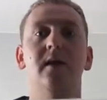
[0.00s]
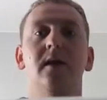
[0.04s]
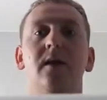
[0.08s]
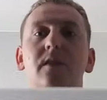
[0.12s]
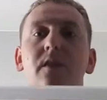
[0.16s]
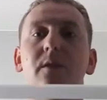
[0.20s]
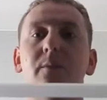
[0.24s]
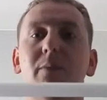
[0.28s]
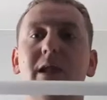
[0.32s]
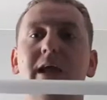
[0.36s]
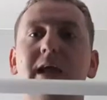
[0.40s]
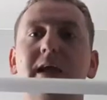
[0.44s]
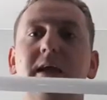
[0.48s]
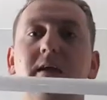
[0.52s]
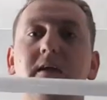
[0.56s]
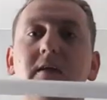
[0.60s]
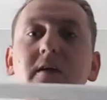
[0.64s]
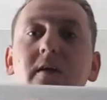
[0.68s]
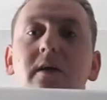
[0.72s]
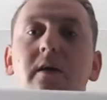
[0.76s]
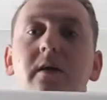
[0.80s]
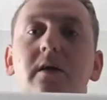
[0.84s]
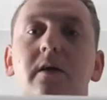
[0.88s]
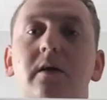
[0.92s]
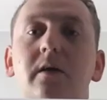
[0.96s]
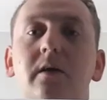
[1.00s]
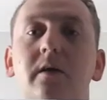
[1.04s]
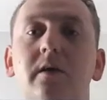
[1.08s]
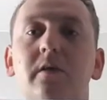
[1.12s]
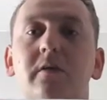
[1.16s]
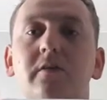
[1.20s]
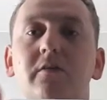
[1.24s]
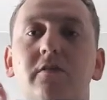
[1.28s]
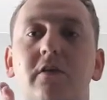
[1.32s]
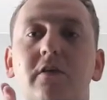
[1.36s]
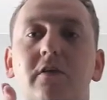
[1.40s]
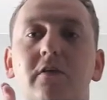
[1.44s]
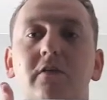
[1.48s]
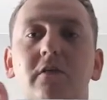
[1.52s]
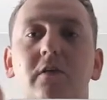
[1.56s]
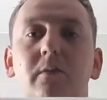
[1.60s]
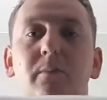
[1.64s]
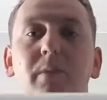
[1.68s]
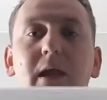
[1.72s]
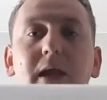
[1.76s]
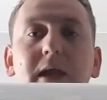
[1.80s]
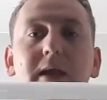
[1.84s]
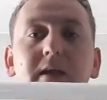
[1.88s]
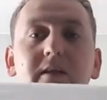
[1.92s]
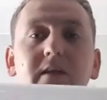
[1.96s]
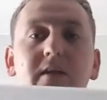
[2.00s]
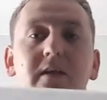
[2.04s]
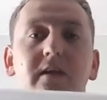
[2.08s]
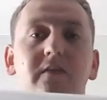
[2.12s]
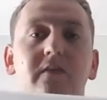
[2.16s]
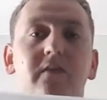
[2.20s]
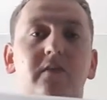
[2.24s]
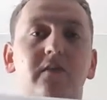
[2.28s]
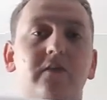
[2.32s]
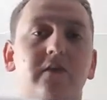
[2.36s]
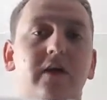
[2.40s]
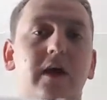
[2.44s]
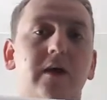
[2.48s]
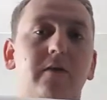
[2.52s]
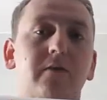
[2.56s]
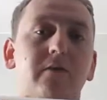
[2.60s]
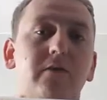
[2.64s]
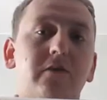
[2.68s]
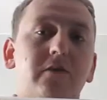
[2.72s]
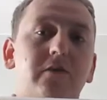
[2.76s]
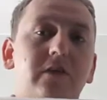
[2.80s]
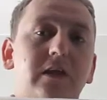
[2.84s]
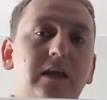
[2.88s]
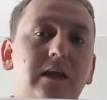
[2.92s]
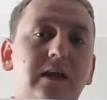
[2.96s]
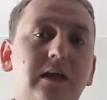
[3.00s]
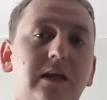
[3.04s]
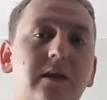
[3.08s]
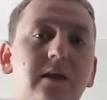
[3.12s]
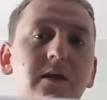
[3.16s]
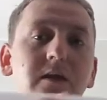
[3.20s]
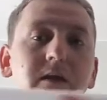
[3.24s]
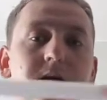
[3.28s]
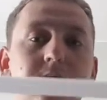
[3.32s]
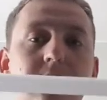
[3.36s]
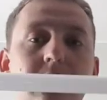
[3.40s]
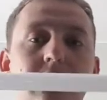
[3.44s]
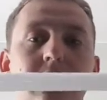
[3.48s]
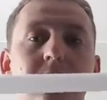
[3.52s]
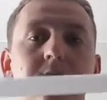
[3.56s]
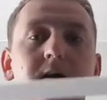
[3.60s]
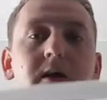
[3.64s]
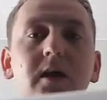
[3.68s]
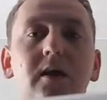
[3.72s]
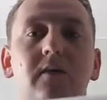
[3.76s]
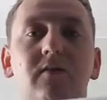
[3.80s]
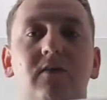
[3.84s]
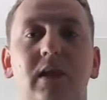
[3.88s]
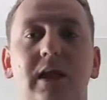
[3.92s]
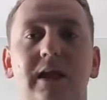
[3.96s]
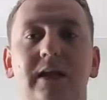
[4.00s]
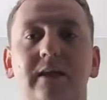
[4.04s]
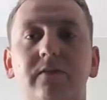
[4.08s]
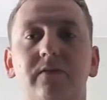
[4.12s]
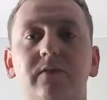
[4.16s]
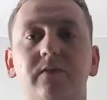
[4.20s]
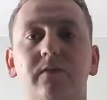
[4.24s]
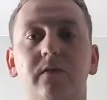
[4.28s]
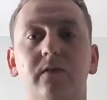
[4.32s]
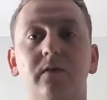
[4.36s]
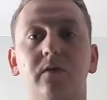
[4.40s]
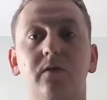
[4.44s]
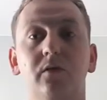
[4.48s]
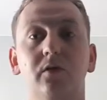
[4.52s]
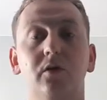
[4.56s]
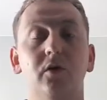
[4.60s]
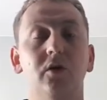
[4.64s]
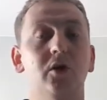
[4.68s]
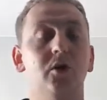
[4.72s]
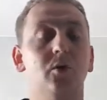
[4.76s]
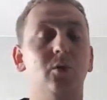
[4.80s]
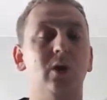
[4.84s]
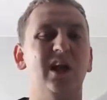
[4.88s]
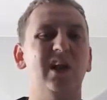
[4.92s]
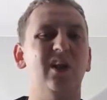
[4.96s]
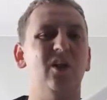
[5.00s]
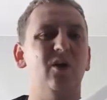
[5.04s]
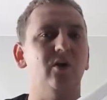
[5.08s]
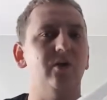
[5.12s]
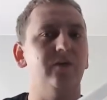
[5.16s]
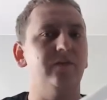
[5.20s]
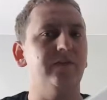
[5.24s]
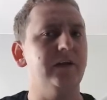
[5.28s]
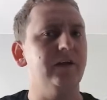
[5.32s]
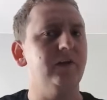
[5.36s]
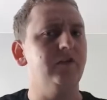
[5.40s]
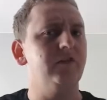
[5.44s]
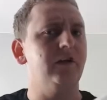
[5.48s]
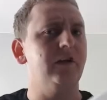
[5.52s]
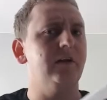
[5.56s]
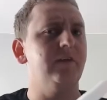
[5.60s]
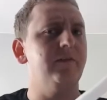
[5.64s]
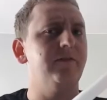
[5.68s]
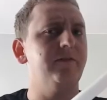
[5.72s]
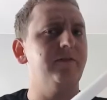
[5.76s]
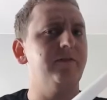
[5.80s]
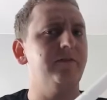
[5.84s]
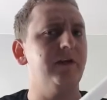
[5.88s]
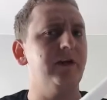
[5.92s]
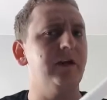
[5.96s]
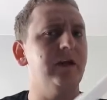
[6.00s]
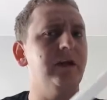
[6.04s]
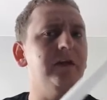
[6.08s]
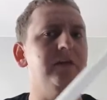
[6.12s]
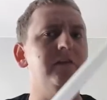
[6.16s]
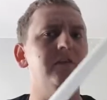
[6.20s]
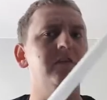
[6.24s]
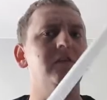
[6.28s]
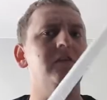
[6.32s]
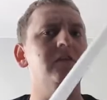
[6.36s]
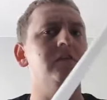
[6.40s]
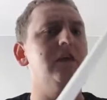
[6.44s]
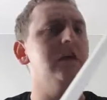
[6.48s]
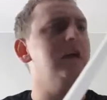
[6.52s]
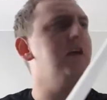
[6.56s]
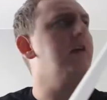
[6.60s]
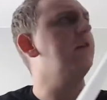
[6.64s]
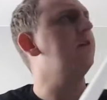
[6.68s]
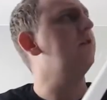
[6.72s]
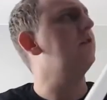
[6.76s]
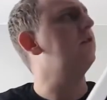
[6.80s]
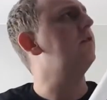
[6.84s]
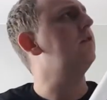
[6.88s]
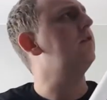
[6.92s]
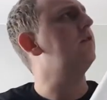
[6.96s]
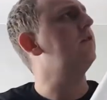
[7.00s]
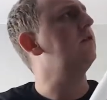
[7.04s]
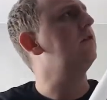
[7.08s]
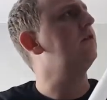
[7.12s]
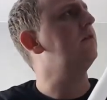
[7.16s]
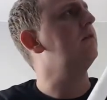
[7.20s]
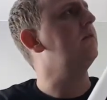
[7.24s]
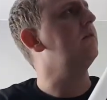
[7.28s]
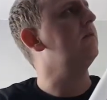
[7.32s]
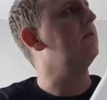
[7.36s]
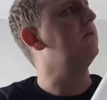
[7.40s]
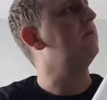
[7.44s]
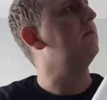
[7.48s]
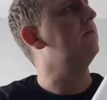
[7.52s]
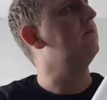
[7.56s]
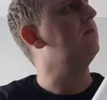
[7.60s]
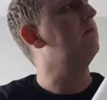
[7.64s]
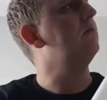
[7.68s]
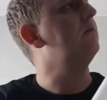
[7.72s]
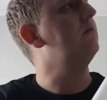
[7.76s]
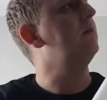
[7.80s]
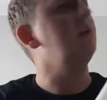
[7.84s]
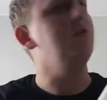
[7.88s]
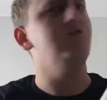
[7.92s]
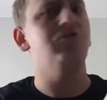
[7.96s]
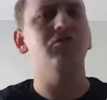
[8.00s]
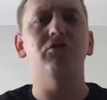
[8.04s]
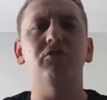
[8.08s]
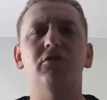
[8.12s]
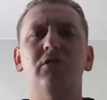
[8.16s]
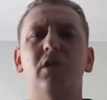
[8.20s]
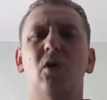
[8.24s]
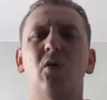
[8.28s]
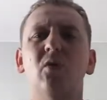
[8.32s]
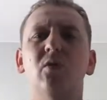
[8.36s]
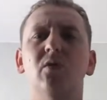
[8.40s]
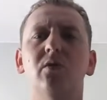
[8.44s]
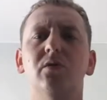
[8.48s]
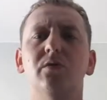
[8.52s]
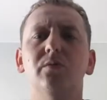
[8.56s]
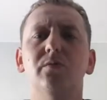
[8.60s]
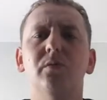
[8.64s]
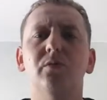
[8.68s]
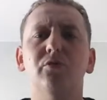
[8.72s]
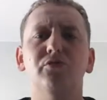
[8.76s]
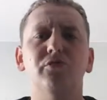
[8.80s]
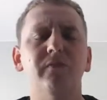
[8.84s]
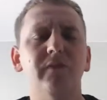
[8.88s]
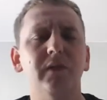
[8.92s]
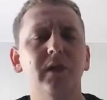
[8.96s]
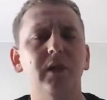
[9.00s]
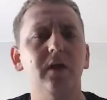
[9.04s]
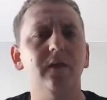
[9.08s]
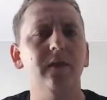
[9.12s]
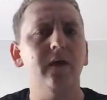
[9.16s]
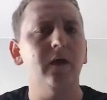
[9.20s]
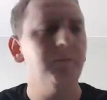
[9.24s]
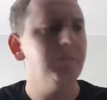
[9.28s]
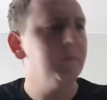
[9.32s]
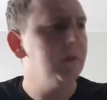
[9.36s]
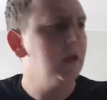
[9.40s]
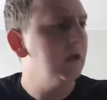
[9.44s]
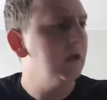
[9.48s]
the blade. So this is the blade in its entirety of length. Quite long, I think it's like 36 inches long or something like that.